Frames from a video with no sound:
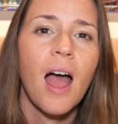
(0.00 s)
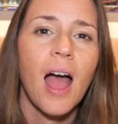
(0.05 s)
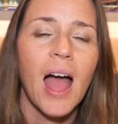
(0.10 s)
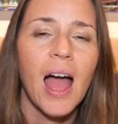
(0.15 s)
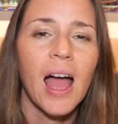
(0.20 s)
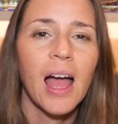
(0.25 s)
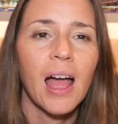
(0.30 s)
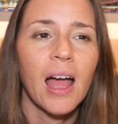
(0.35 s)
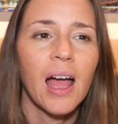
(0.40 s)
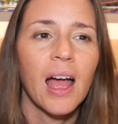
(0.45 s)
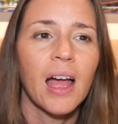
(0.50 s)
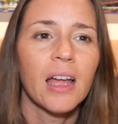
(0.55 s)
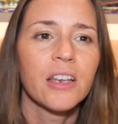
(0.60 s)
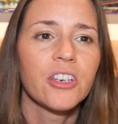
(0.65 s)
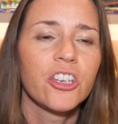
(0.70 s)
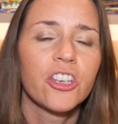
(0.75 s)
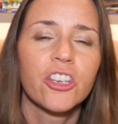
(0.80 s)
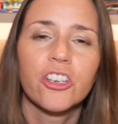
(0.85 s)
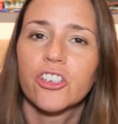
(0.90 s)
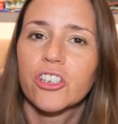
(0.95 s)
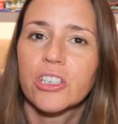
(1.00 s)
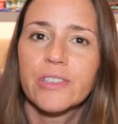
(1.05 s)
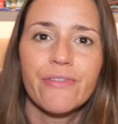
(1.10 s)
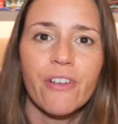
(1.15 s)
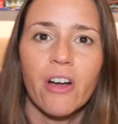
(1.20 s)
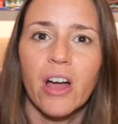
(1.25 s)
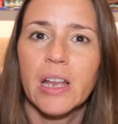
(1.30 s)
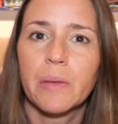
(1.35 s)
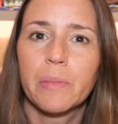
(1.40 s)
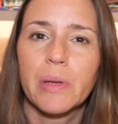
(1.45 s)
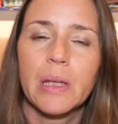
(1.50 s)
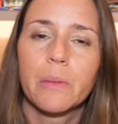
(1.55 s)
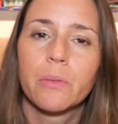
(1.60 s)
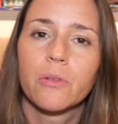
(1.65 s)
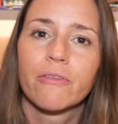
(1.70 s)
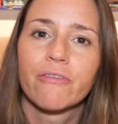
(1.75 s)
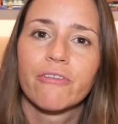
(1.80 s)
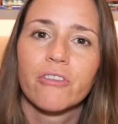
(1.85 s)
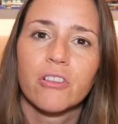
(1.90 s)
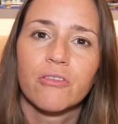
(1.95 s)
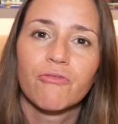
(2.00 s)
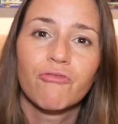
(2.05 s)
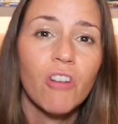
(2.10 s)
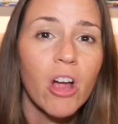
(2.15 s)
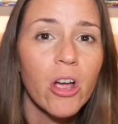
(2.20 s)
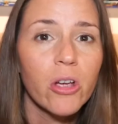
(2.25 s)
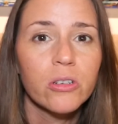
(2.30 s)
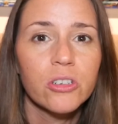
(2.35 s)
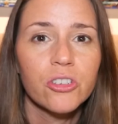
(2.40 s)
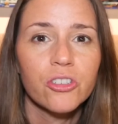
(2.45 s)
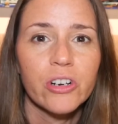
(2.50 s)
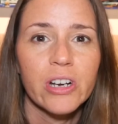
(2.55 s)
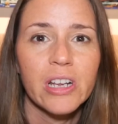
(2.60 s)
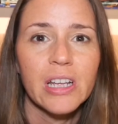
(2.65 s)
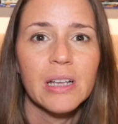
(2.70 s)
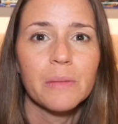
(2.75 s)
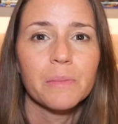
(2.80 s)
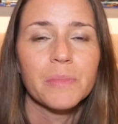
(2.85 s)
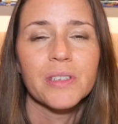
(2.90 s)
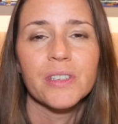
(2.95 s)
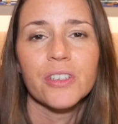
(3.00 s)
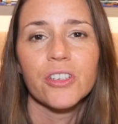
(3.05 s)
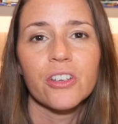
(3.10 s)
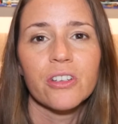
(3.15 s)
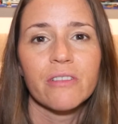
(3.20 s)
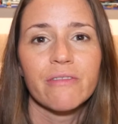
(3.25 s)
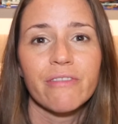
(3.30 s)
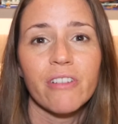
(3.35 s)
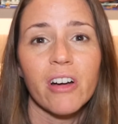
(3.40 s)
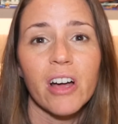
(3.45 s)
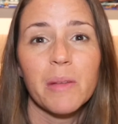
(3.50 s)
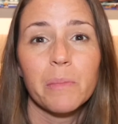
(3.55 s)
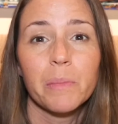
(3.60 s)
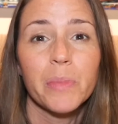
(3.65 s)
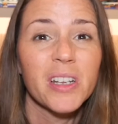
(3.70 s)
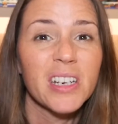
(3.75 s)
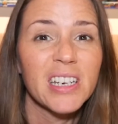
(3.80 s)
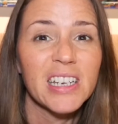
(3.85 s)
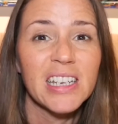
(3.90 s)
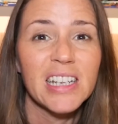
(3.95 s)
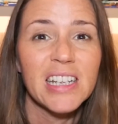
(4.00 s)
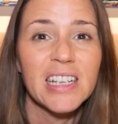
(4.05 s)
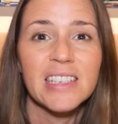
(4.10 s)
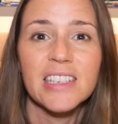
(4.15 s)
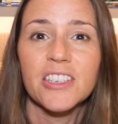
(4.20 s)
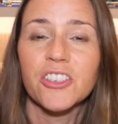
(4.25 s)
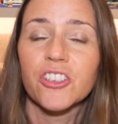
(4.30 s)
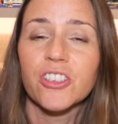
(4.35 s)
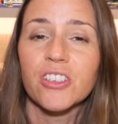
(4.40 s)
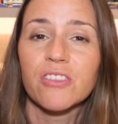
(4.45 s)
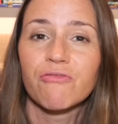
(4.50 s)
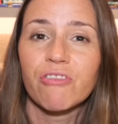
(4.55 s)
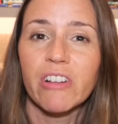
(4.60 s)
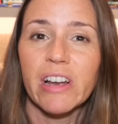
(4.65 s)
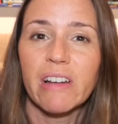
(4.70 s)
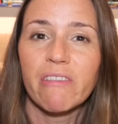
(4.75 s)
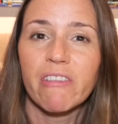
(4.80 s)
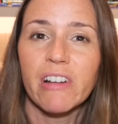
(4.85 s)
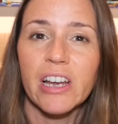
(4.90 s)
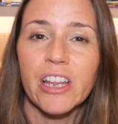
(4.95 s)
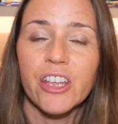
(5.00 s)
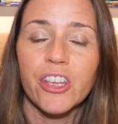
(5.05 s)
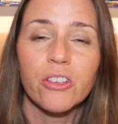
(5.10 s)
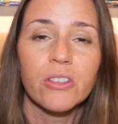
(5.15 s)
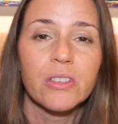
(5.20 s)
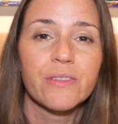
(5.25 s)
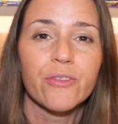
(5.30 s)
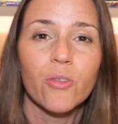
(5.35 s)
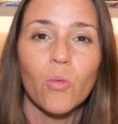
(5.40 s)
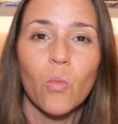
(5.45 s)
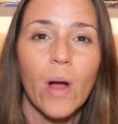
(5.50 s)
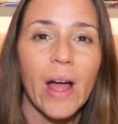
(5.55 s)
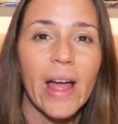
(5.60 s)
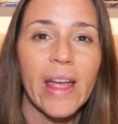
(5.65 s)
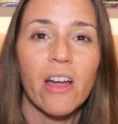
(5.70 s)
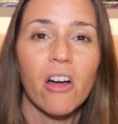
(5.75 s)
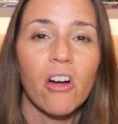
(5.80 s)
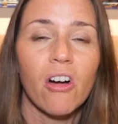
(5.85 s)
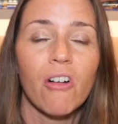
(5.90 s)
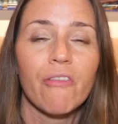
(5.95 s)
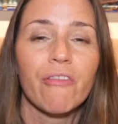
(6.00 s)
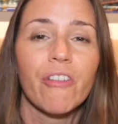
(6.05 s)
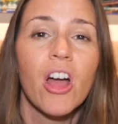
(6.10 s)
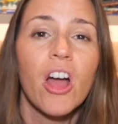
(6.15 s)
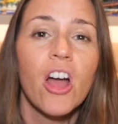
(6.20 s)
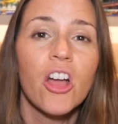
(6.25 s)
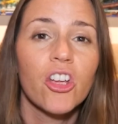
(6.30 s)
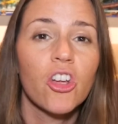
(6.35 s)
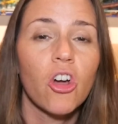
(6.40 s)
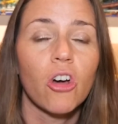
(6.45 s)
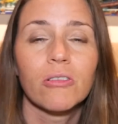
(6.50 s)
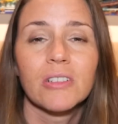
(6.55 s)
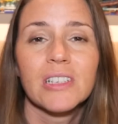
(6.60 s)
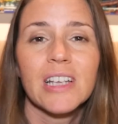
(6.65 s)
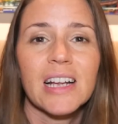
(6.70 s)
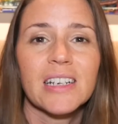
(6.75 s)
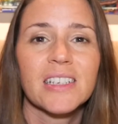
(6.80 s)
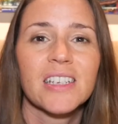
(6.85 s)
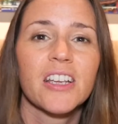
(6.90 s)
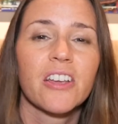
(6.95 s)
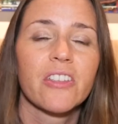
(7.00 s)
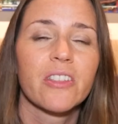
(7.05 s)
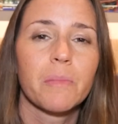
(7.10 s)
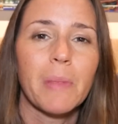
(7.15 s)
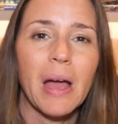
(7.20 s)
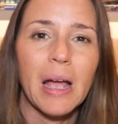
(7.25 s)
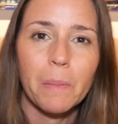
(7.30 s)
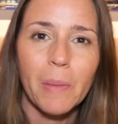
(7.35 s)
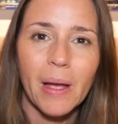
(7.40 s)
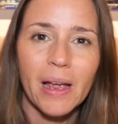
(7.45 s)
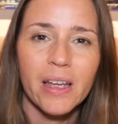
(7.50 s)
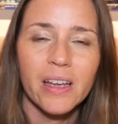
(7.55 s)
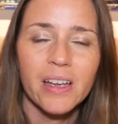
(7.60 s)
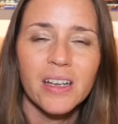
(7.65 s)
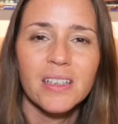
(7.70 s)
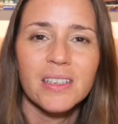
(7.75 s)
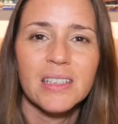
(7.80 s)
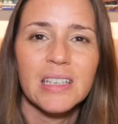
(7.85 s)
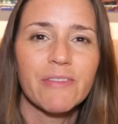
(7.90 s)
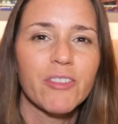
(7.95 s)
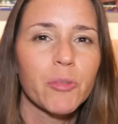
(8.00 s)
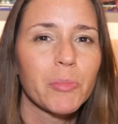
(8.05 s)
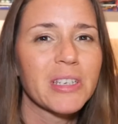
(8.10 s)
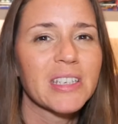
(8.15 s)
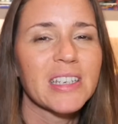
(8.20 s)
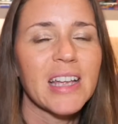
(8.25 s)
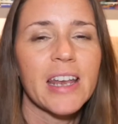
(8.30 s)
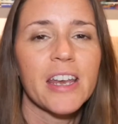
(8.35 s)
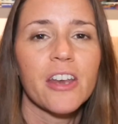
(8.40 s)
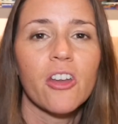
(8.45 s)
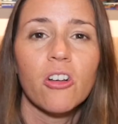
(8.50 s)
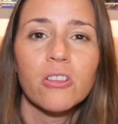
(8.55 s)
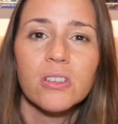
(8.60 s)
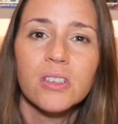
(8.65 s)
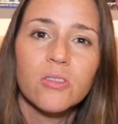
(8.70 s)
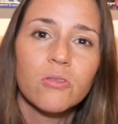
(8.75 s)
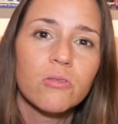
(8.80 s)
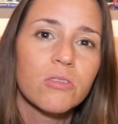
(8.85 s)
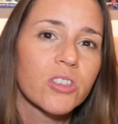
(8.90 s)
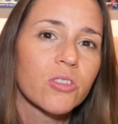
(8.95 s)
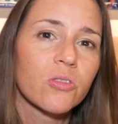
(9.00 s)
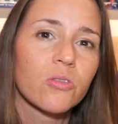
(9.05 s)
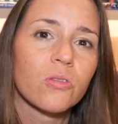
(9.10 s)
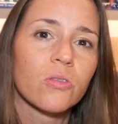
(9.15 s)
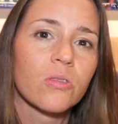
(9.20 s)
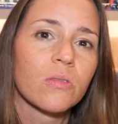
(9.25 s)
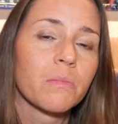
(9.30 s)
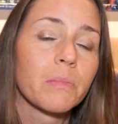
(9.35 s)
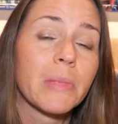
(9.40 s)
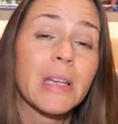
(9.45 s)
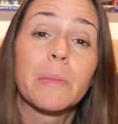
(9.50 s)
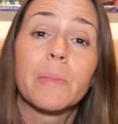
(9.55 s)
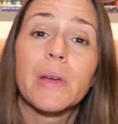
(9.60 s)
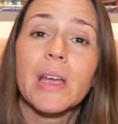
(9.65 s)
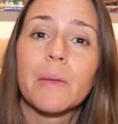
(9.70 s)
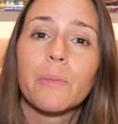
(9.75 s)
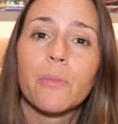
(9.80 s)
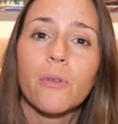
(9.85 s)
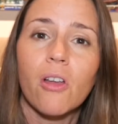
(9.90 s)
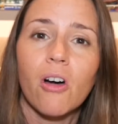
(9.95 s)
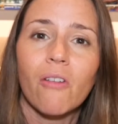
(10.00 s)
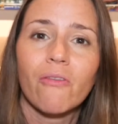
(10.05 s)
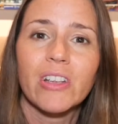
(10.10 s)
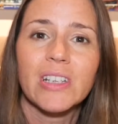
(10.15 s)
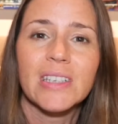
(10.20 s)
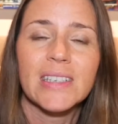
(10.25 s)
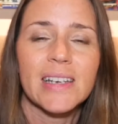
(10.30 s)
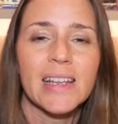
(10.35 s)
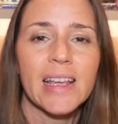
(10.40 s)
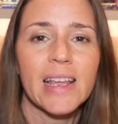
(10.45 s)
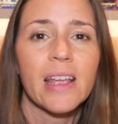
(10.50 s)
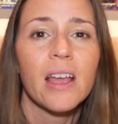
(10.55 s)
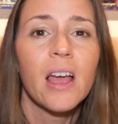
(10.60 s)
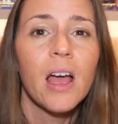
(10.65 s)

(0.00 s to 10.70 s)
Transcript: And you can just find people for road trips, you can find buddies. It's just a really, really useful way of contacting other backpackers. If you'll be staying in hostels, you'll meet people obviously,